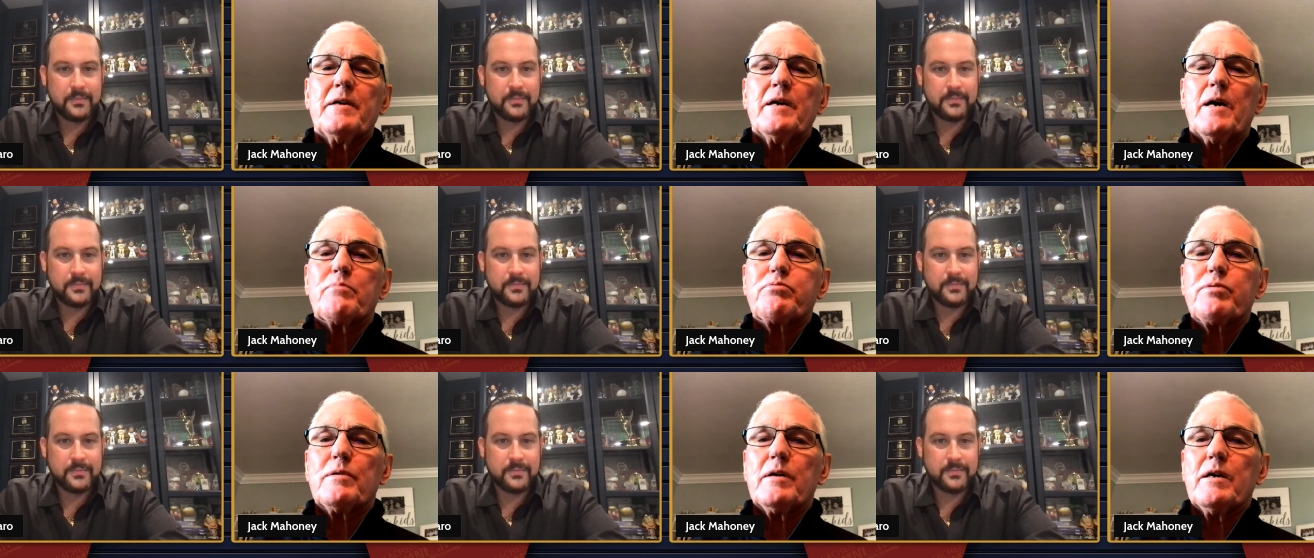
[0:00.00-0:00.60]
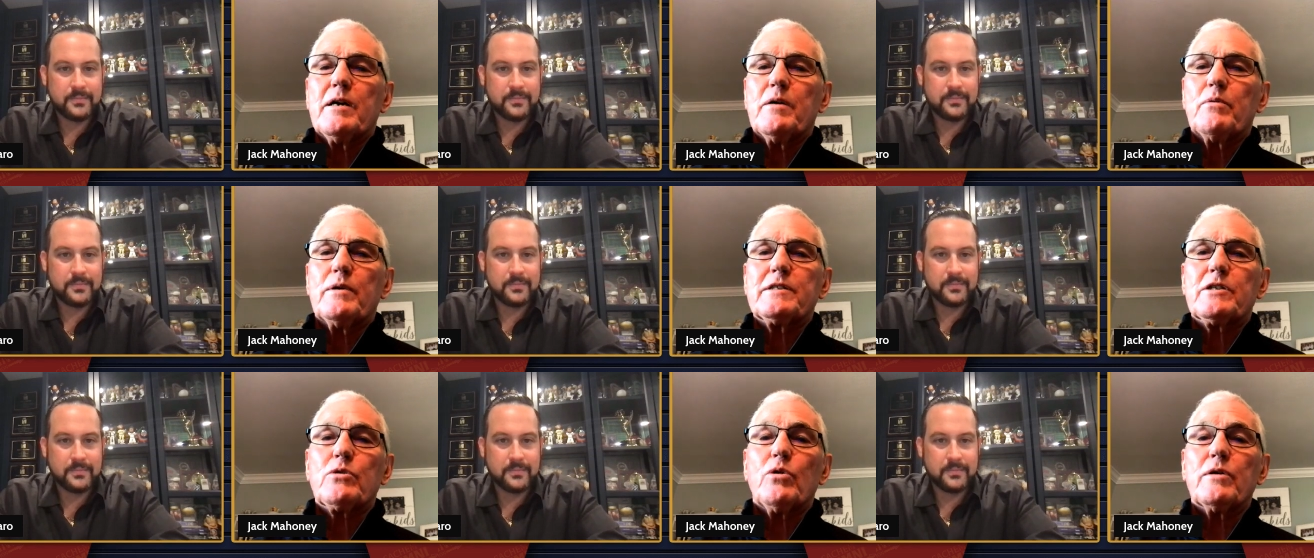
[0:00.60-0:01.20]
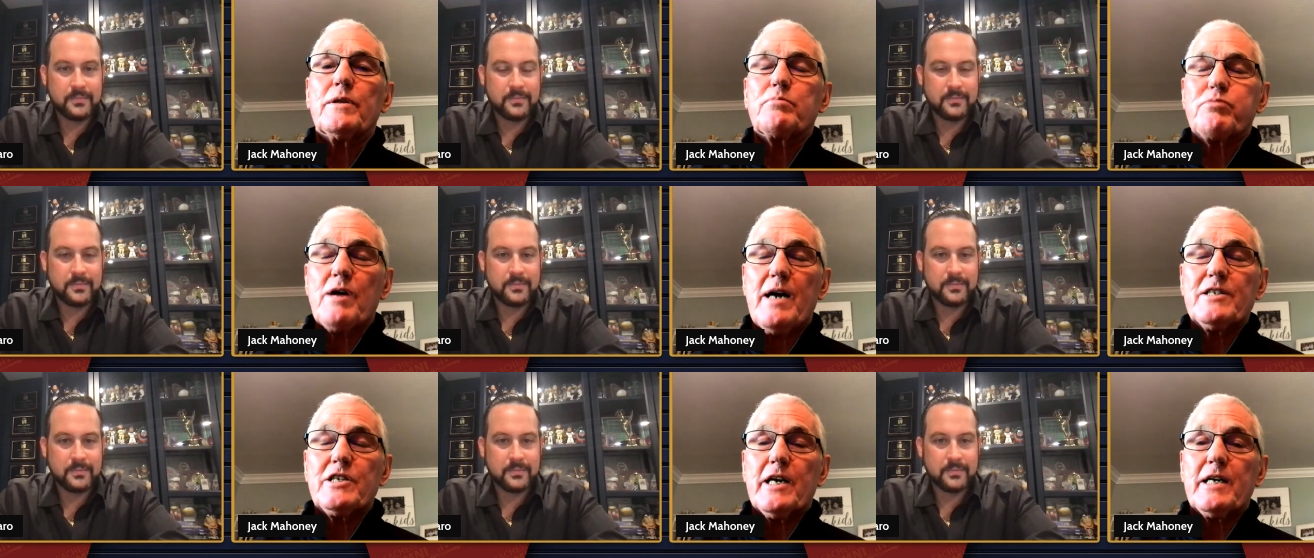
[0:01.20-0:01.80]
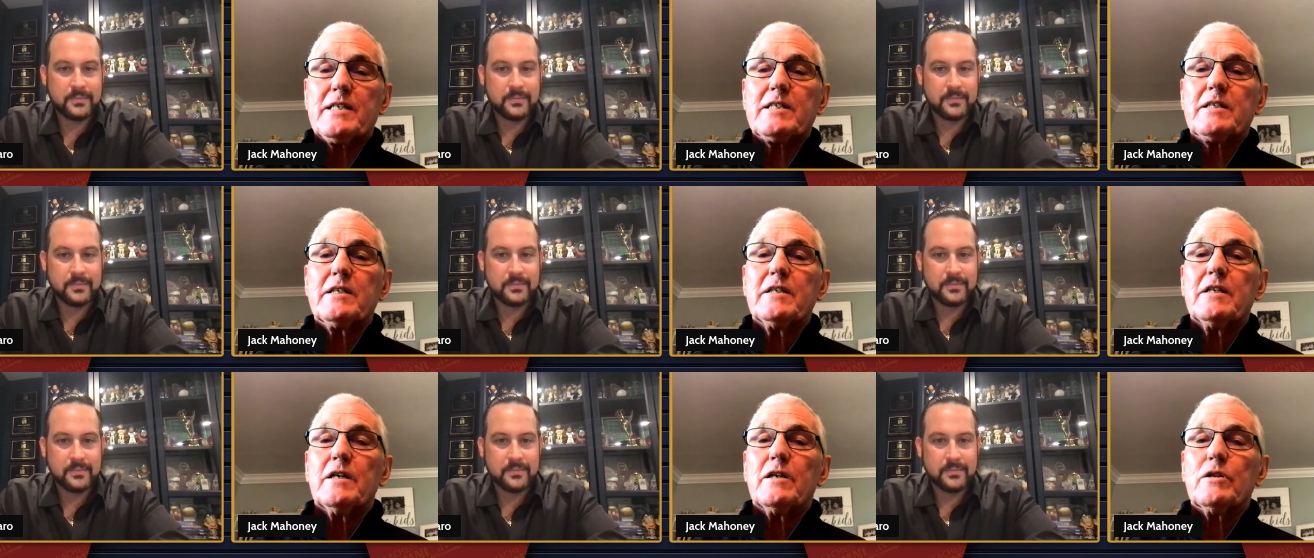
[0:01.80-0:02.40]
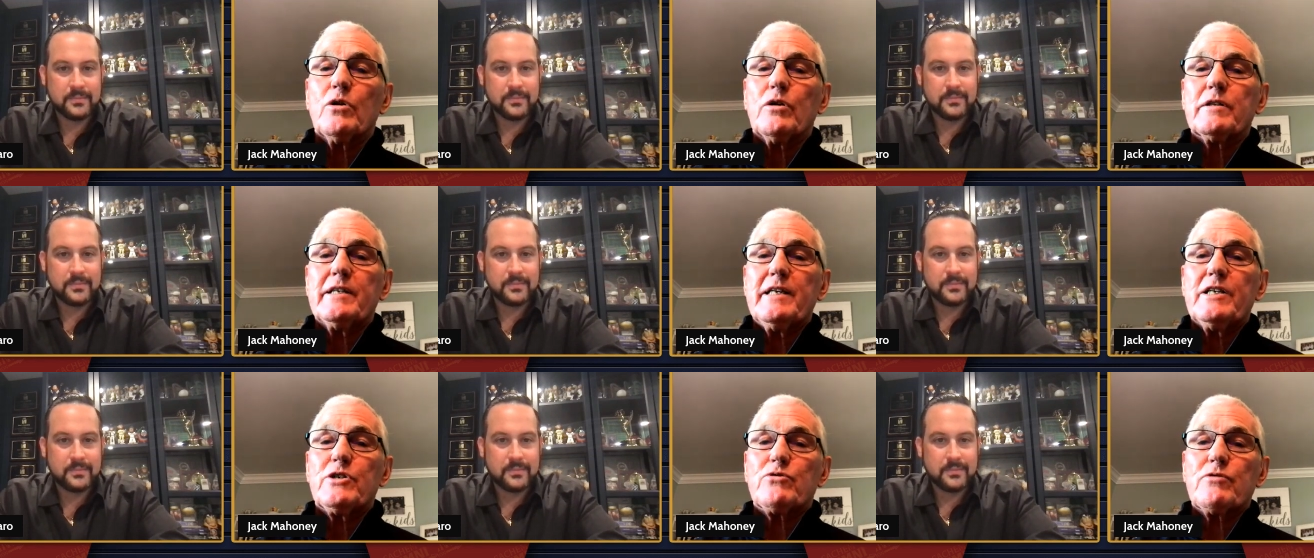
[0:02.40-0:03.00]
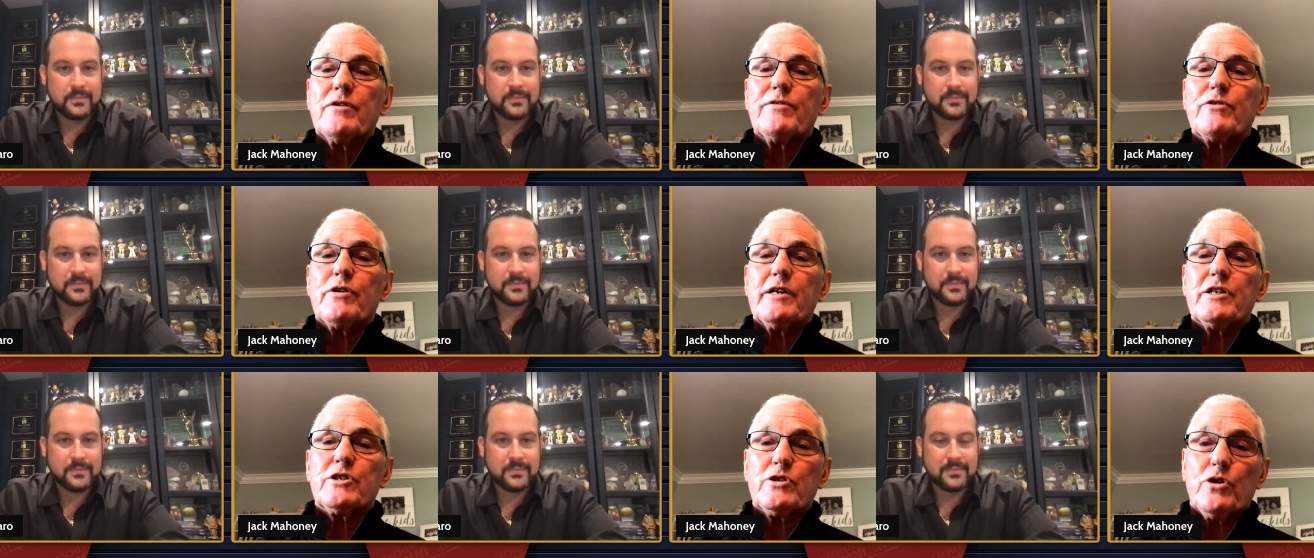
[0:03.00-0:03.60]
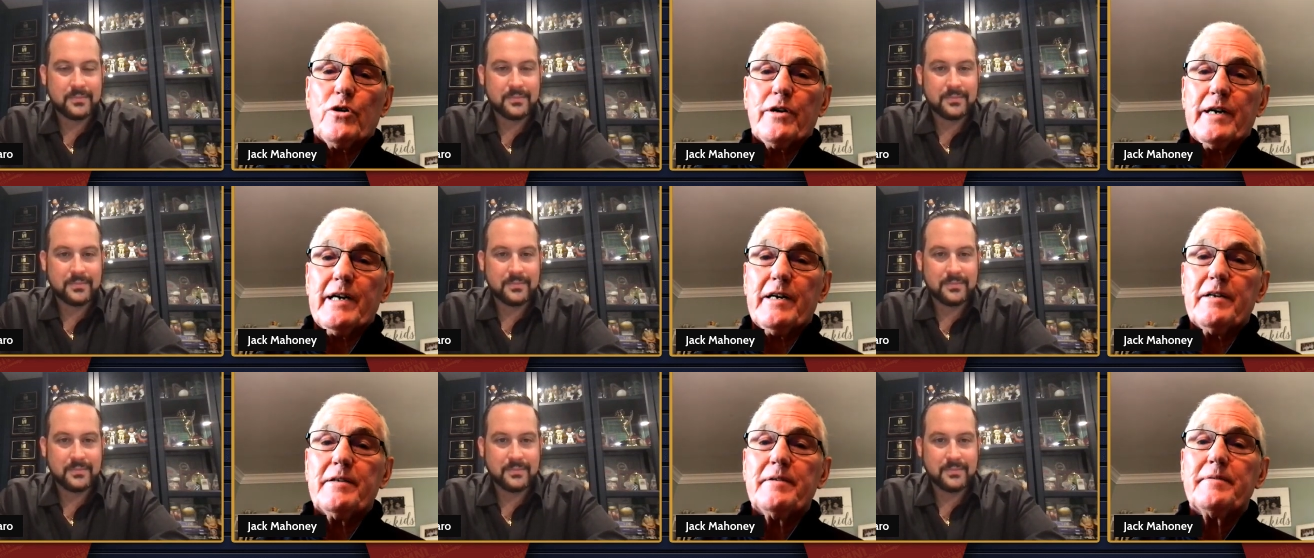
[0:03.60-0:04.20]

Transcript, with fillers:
Speaker 1: a, a, uh, what's called the projects along the East River in Astoria.